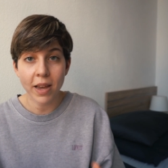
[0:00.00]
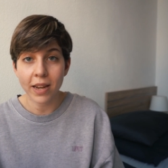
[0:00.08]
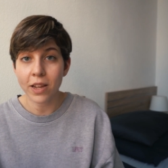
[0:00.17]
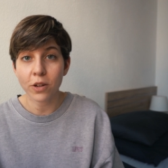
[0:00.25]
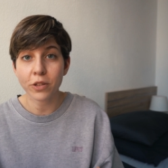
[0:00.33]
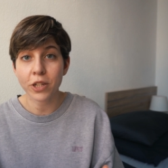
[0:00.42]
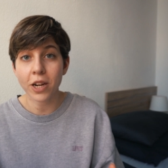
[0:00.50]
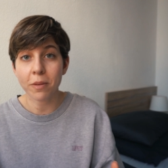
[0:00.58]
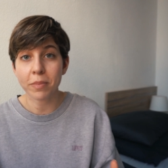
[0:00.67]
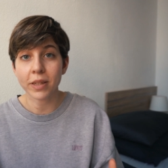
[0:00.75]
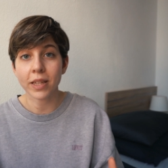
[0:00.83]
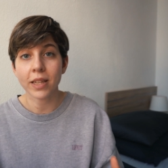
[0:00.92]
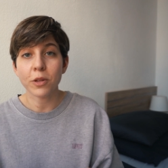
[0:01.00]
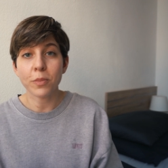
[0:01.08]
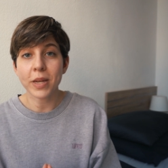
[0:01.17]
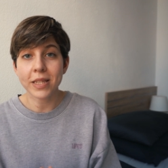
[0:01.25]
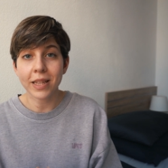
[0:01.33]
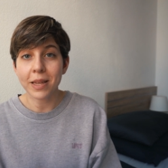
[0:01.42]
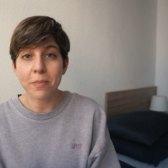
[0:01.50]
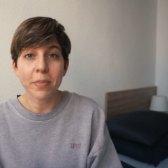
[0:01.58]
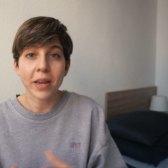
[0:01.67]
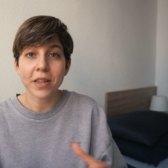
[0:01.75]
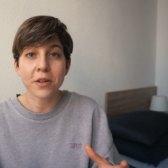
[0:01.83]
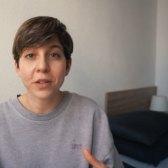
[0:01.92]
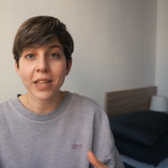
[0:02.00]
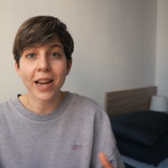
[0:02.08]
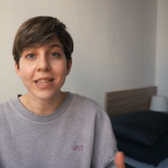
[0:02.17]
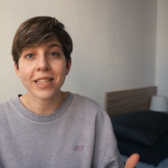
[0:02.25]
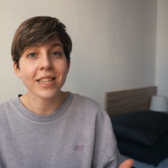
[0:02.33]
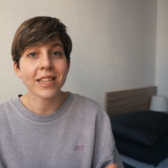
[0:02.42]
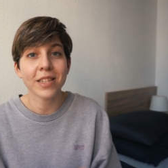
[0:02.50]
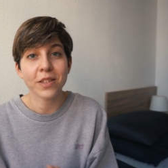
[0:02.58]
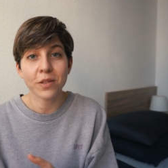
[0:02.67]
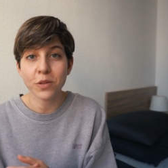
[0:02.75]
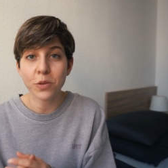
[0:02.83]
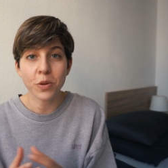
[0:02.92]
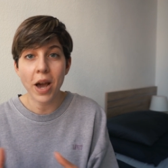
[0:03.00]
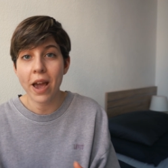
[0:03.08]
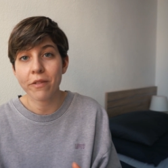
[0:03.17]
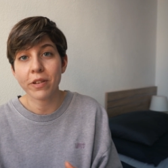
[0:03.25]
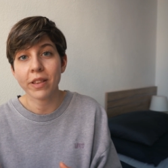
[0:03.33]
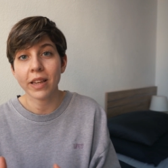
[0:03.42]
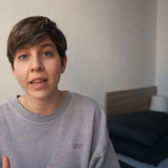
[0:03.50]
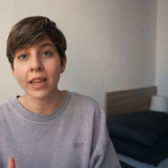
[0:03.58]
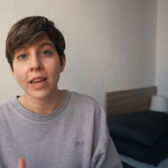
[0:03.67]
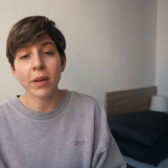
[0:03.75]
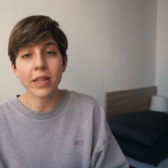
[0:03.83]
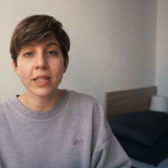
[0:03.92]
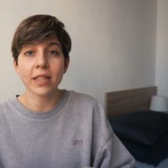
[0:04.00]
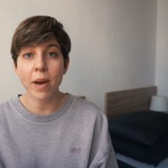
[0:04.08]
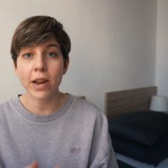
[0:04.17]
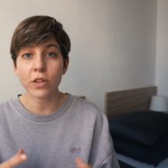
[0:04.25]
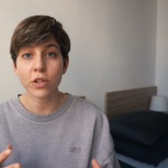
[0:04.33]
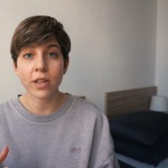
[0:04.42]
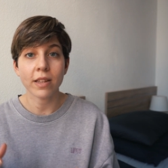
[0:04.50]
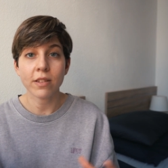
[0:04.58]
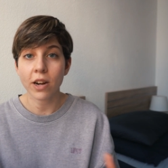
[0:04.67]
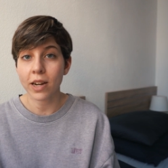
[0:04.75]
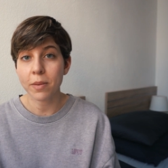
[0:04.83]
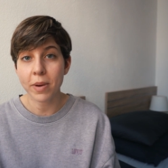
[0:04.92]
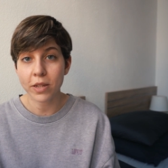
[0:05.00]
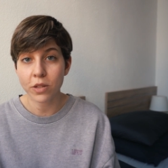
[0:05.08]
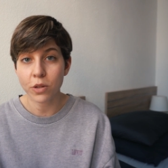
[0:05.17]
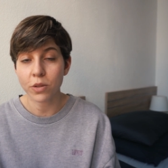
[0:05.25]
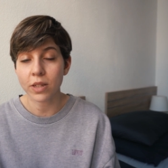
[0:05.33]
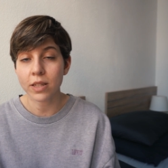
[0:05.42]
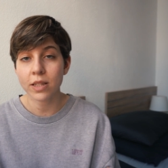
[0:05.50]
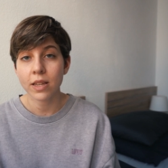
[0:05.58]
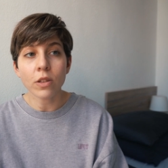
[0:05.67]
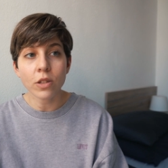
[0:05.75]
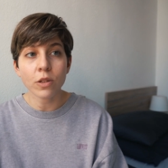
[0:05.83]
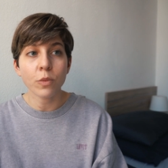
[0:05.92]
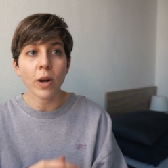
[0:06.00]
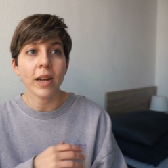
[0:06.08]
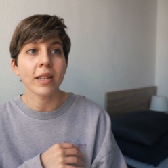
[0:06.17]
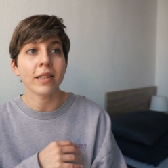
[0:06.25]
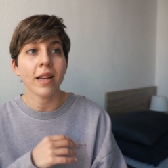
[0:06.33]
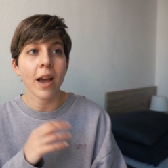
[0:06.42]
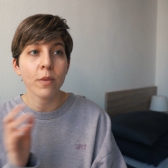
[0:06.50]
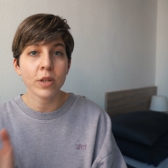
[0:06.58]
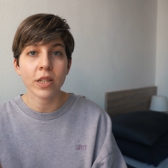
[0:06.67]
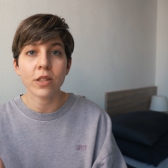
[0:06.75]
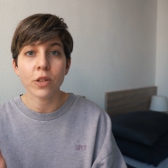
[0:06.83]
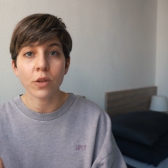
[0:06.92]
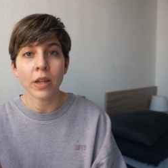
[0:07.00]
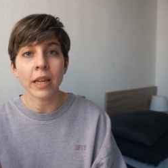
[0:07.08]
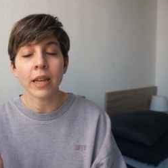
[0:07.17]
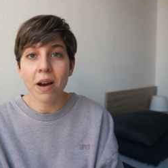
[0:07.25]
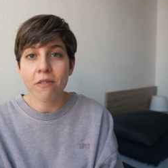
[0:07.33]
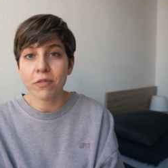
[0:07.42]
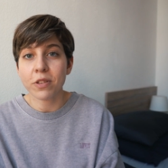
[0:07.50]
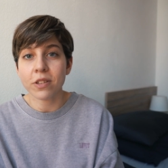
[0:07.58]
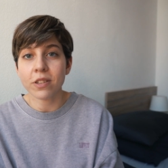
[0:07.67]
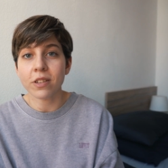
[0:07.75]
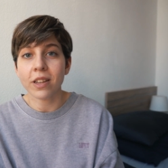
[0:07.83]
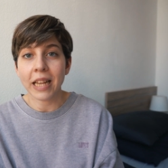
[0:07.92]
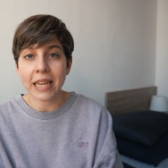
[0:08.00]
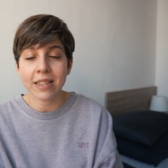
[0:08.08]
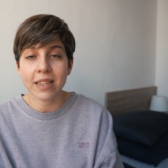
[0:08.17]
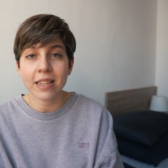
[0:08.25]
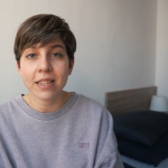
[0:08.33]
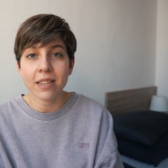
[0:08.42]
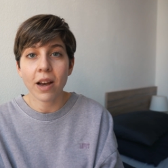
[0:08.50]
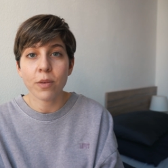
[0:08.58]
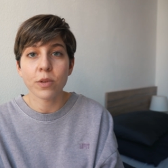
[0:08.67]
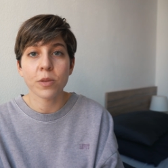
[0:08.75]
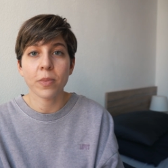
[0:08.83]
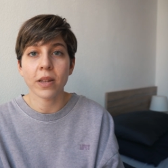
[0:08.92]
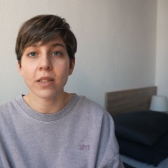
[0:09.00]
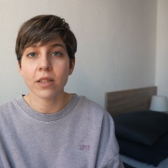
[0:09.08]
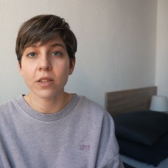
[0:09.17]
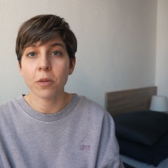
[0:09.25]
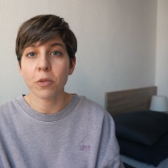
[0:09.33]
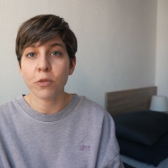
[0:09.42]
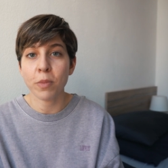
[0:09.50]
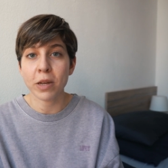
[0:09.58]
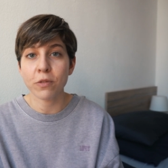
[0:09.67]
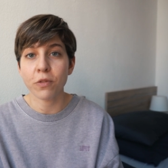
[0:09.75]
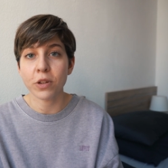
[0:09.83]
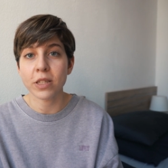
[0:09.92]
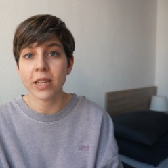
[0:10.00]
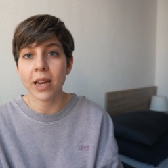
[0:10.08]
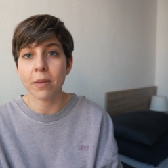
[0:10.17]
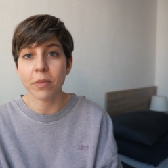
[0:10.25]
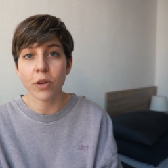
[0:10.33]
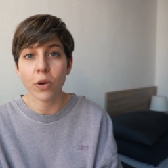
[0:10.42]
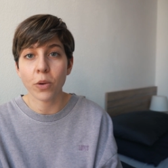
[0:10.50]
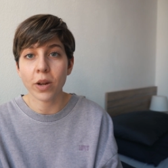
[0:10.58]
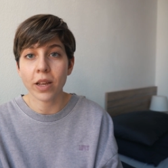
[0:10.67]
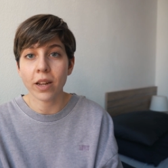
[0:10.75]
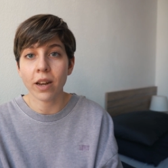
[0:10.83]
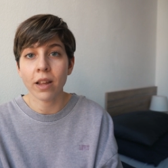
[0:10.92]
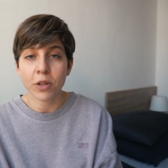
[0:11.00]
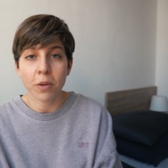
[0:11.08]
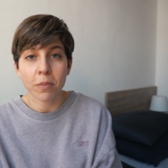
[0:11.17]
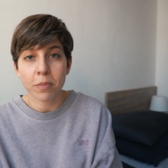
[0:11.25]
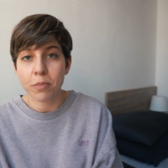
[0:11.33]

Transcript: any other company. You basically pay your taxes, do everything, but it's managed entirely by students. Also, while I was at uni, after classes, I would spend some of my free time coding some